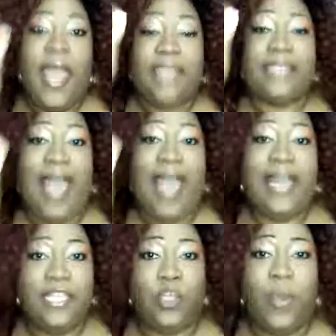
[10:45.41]
and Scott
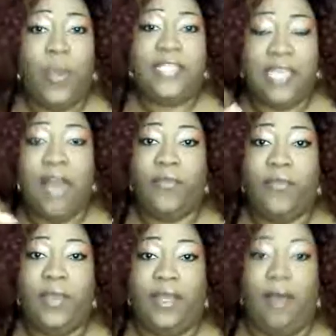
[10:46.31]
is going to
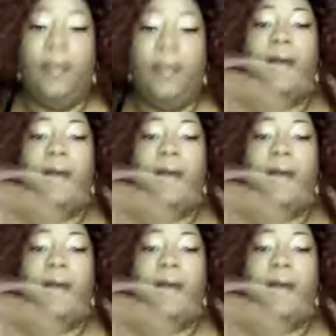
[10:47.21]
cover it up.